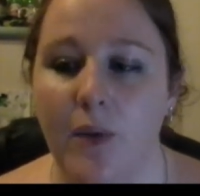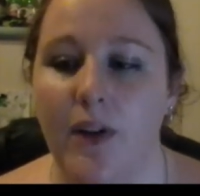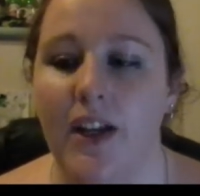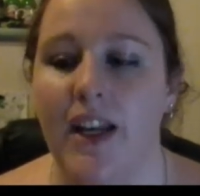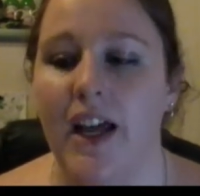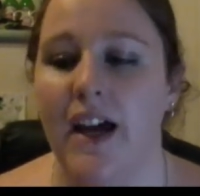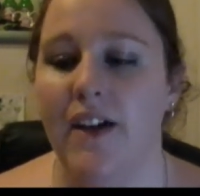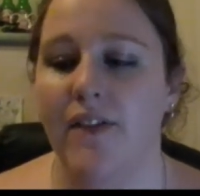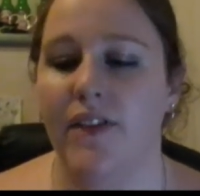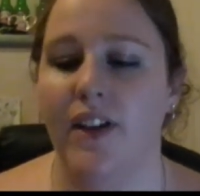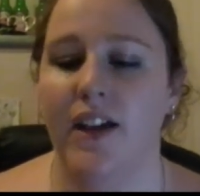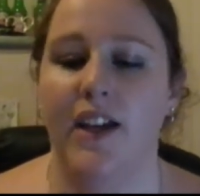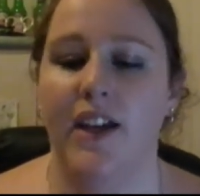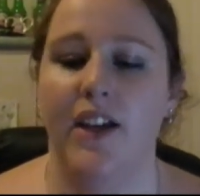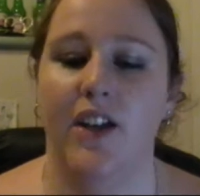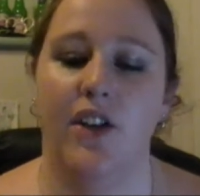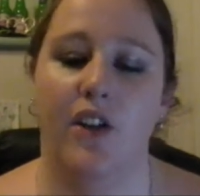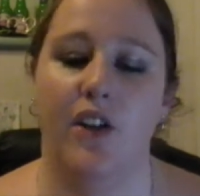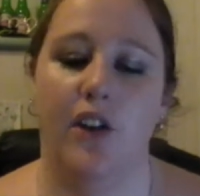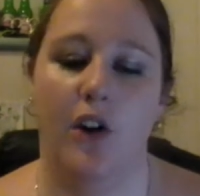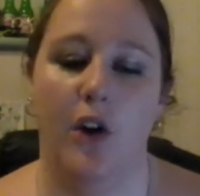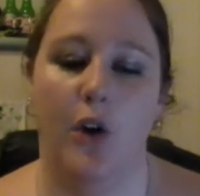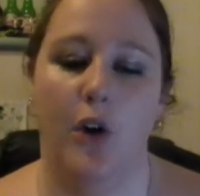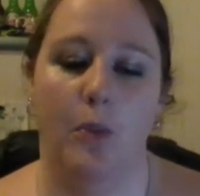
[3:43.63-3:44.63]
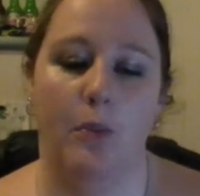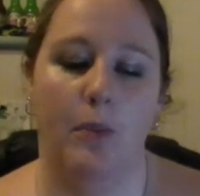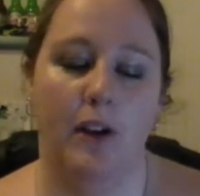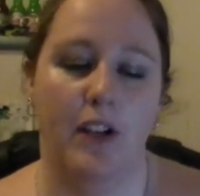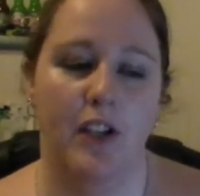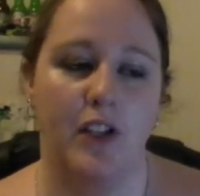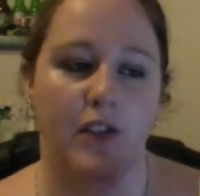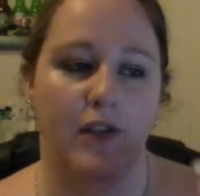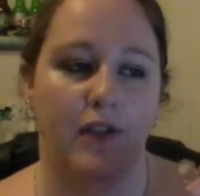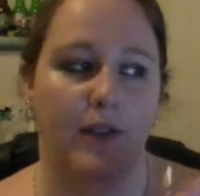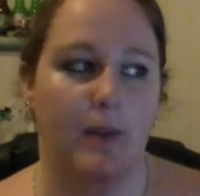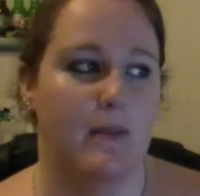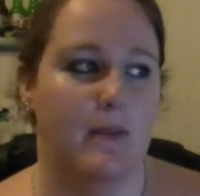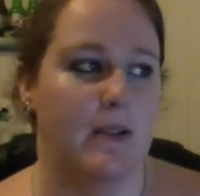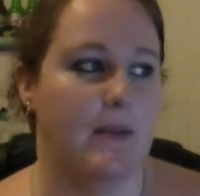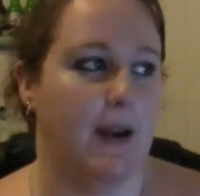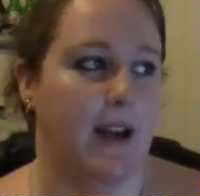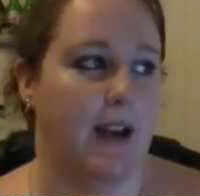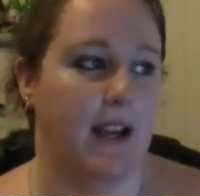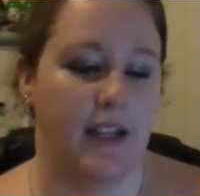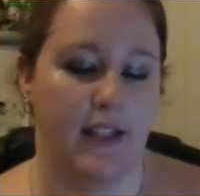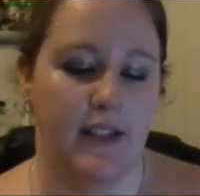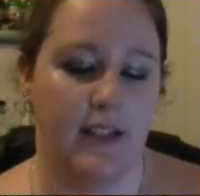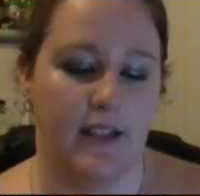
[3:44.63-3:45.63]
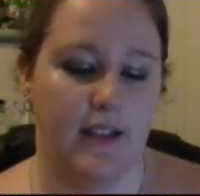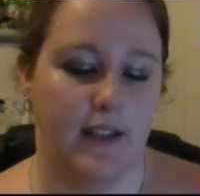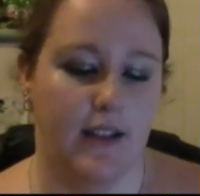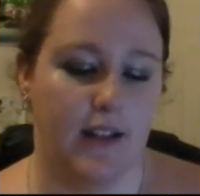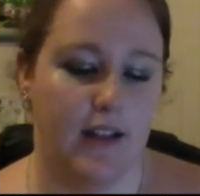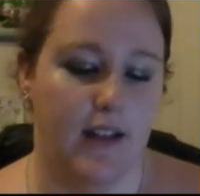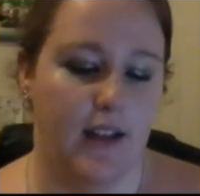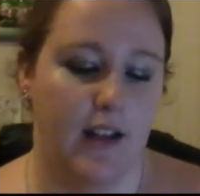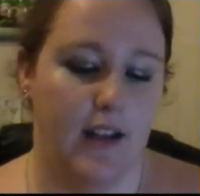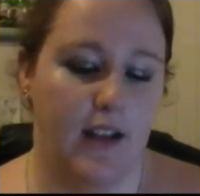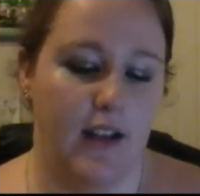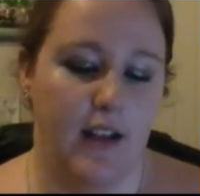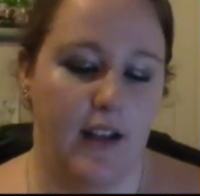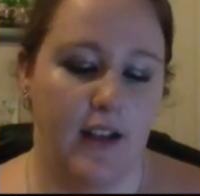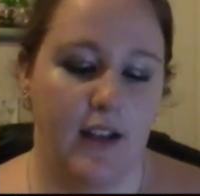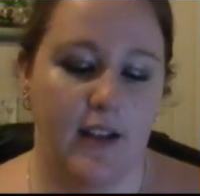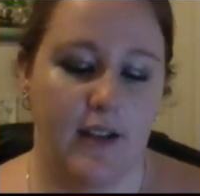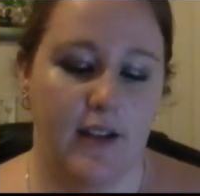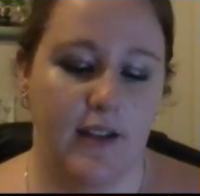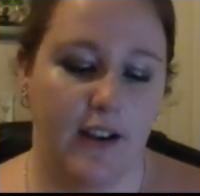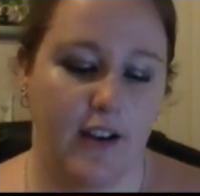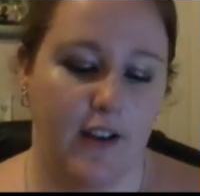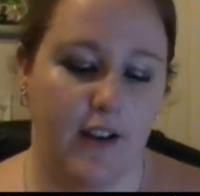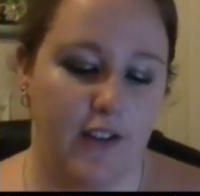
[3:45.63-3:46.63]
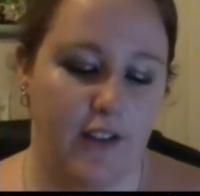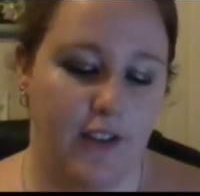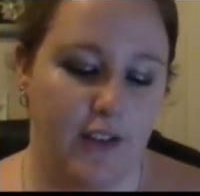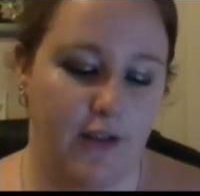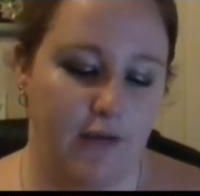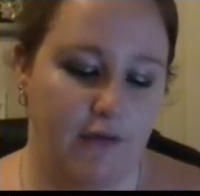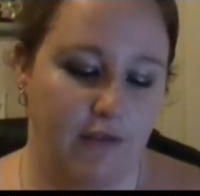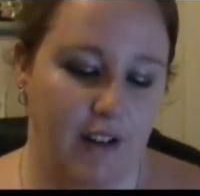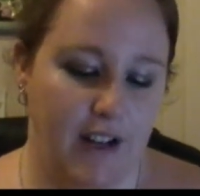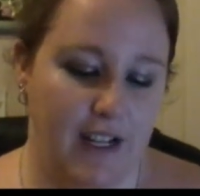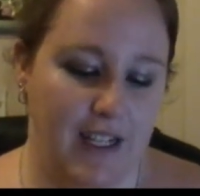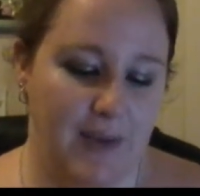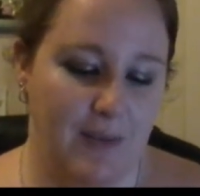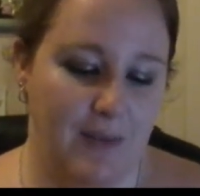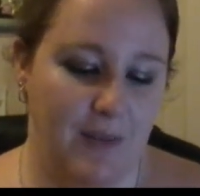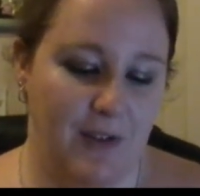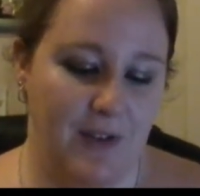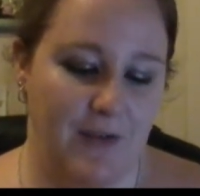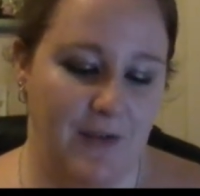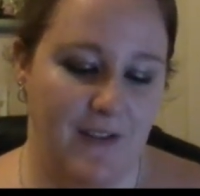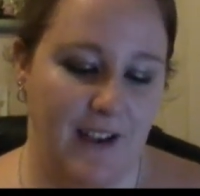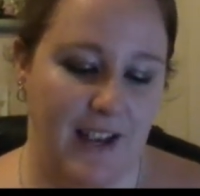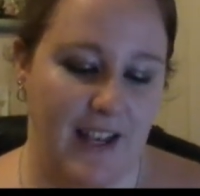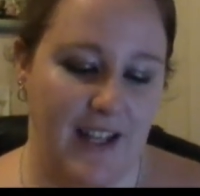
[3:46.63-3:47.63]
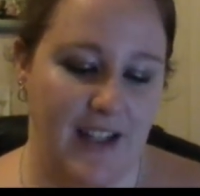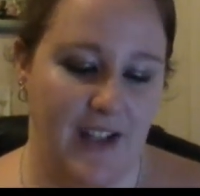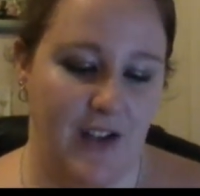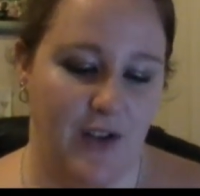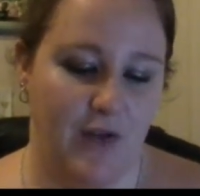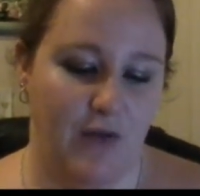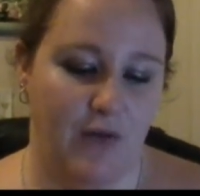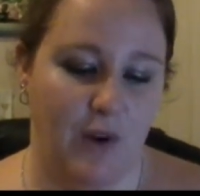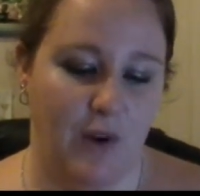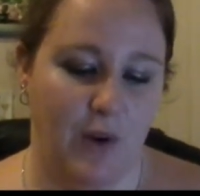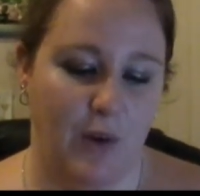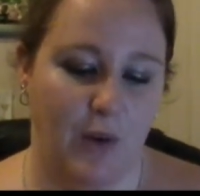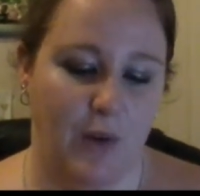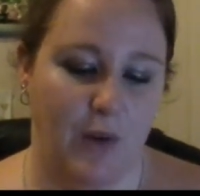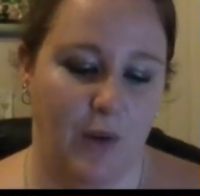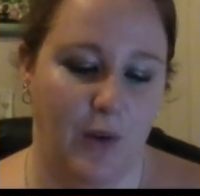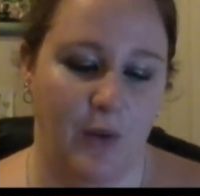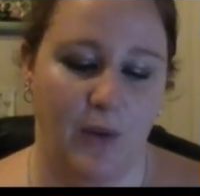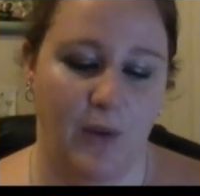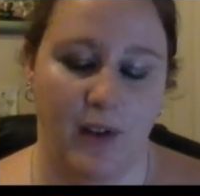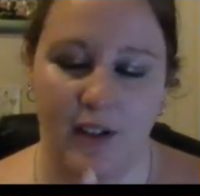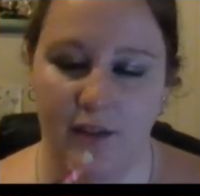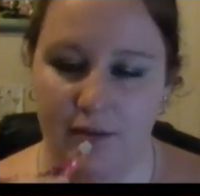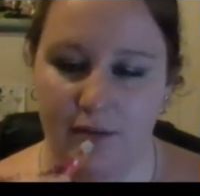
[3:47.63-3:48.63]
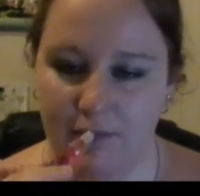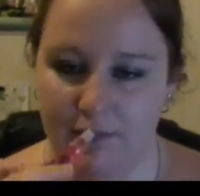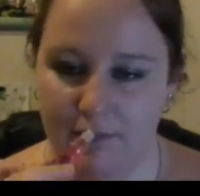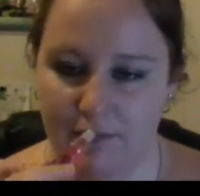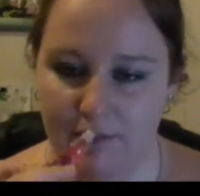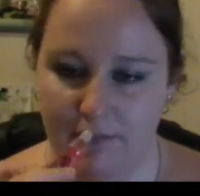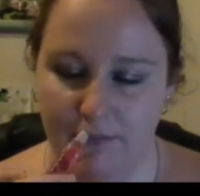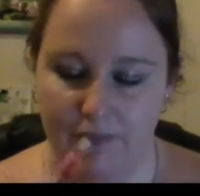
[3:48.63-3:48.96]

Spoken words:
We'd have like, you know, a whole bunch of lip schmuckers. And so I got the Raspberry Fanta roll-on one.